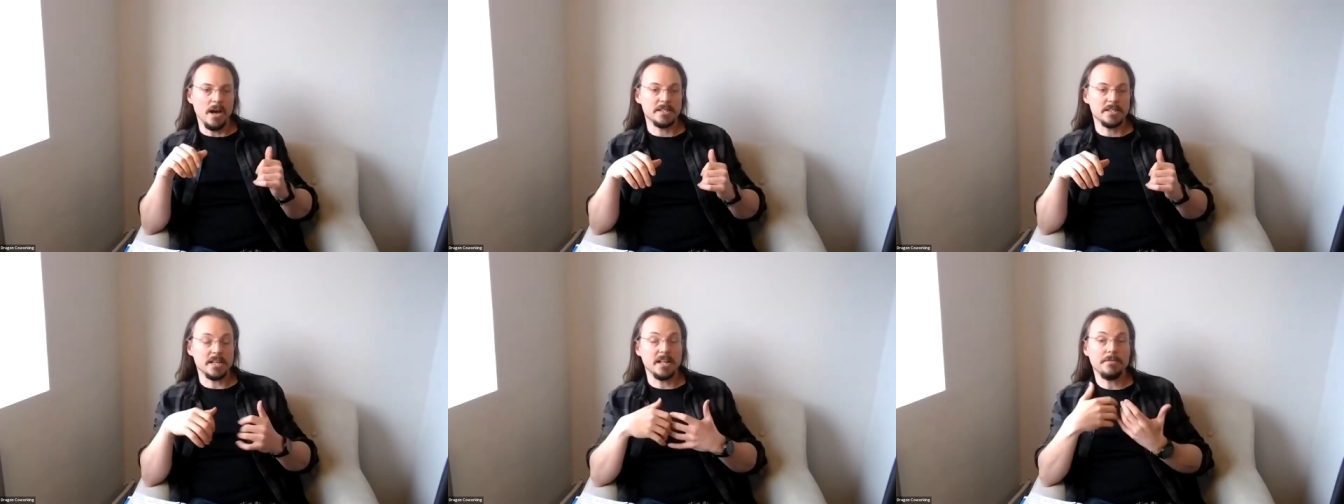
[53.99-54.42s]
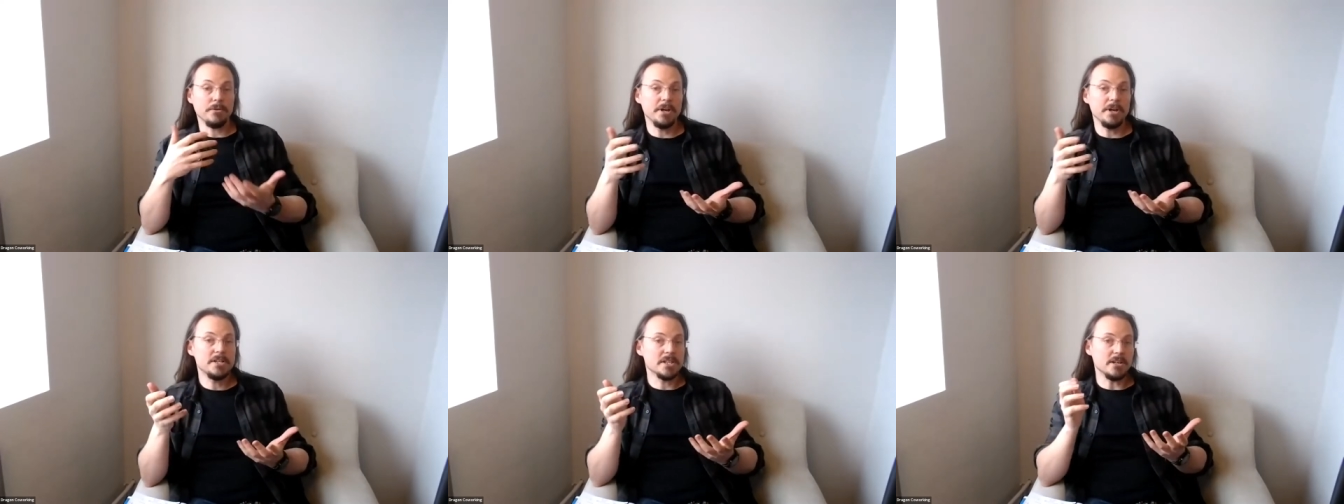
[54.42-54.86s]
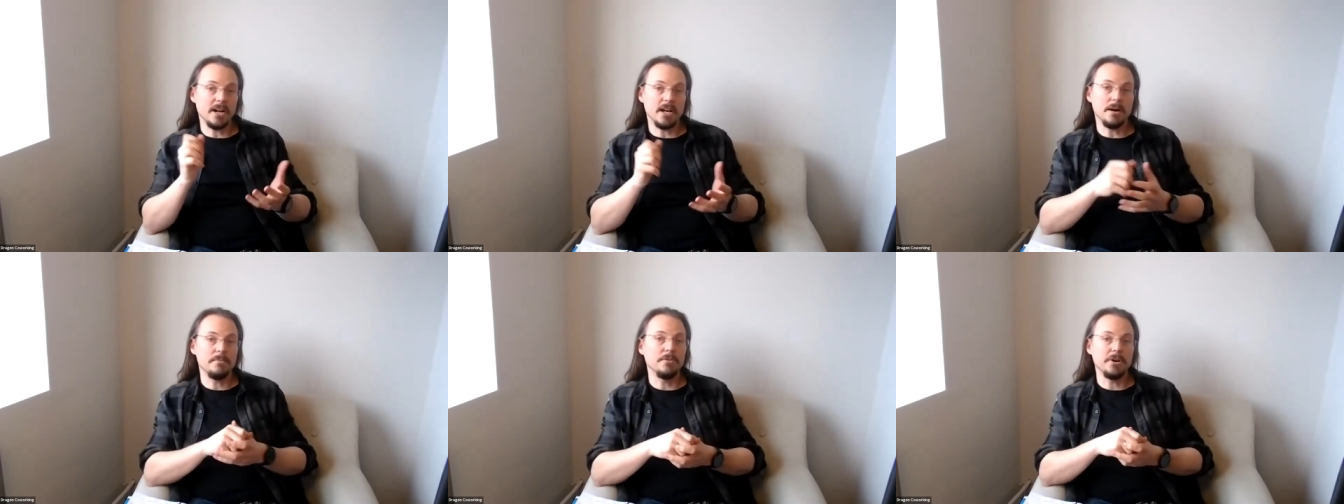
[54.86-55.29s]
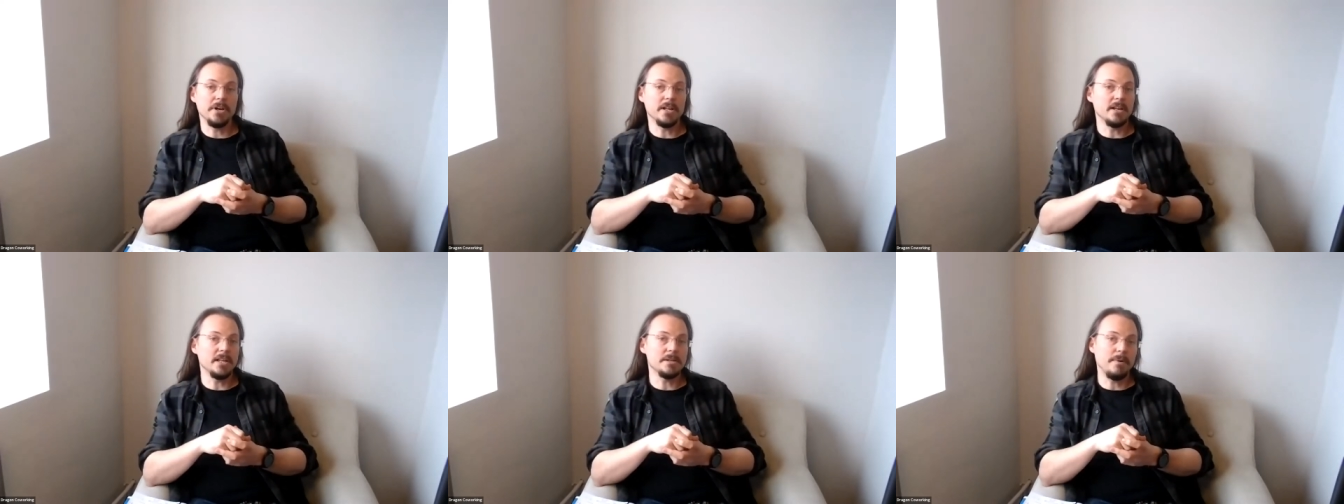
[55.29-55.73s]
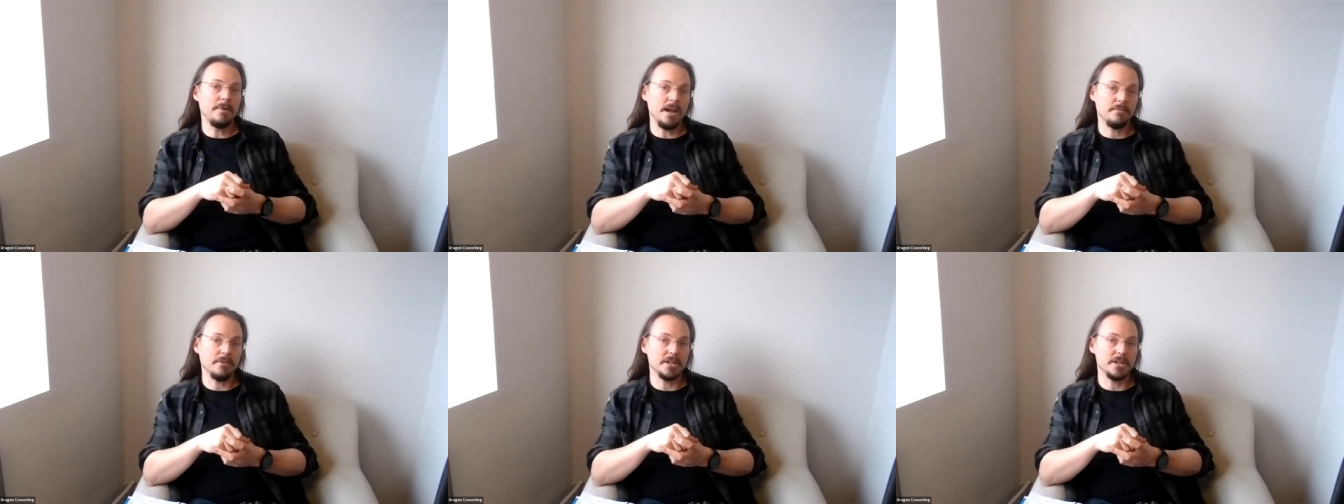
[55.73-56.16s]
So they're free to sign up for, you don't need to pay
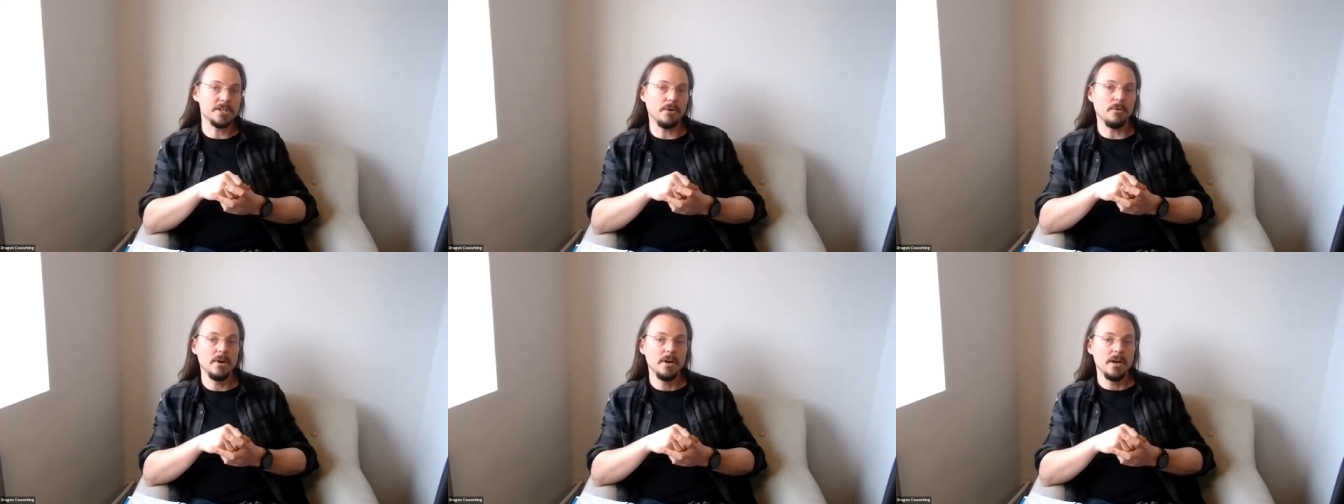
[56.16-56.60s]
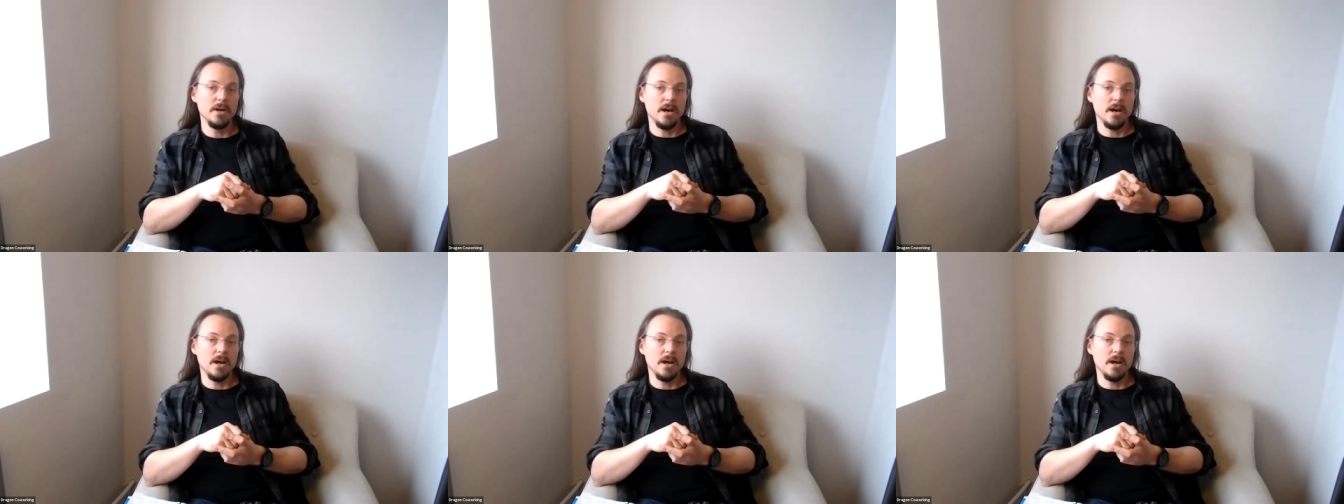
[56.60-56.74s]
for it at all.